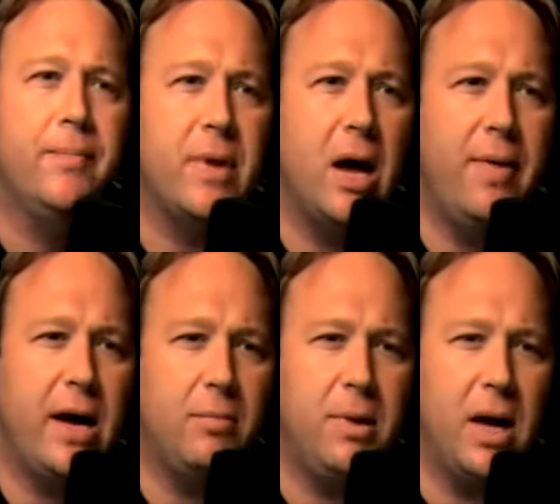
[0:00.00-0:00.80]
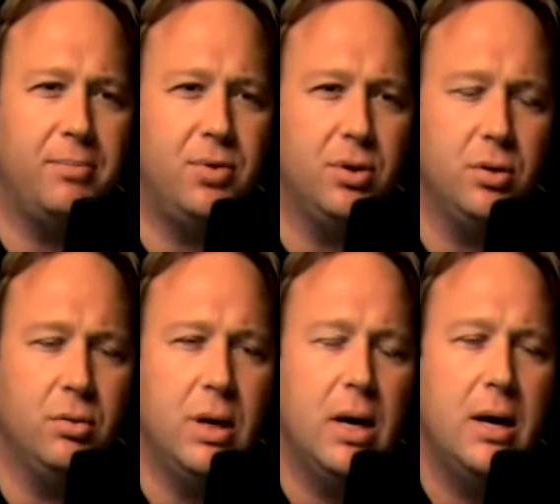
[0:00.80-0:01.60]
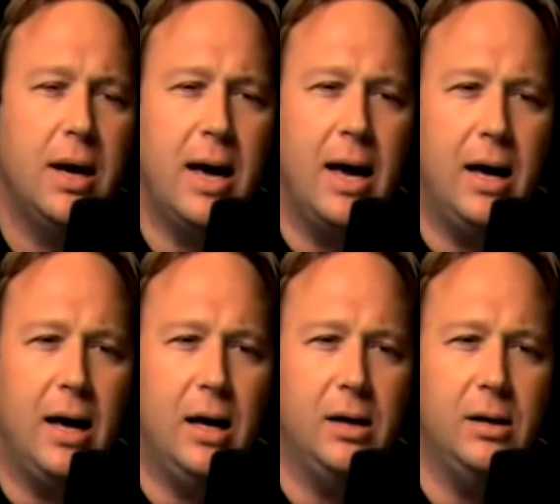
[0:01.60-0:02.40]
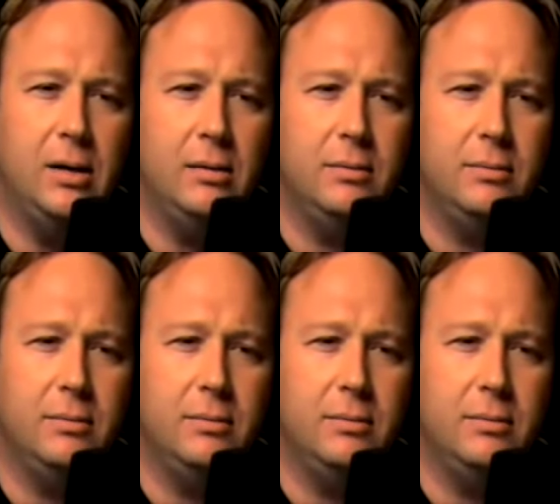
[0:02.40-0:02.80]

uh, they could yeah. be up to. Uh, the fact,